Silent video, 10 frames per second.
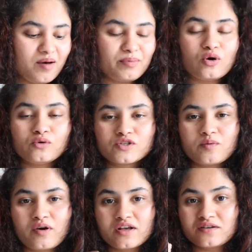But also
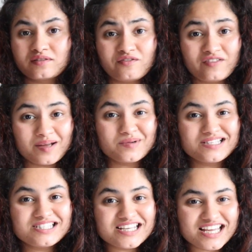because of the fibers
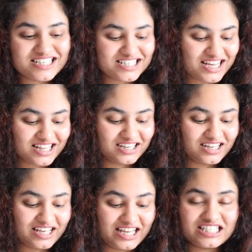sticking
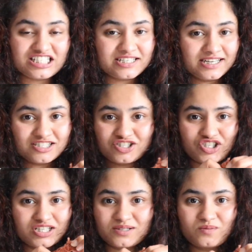together, it does
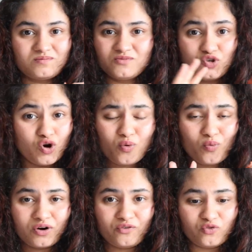just not
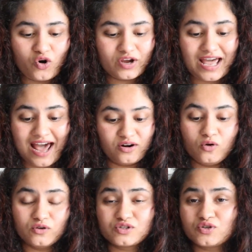want to frog at
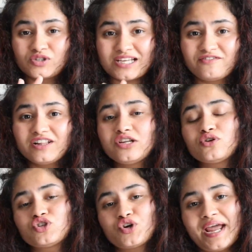all. So definitely
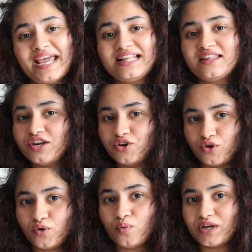don't try anything
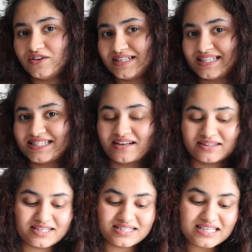new when you test
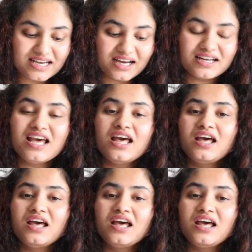out this yarn.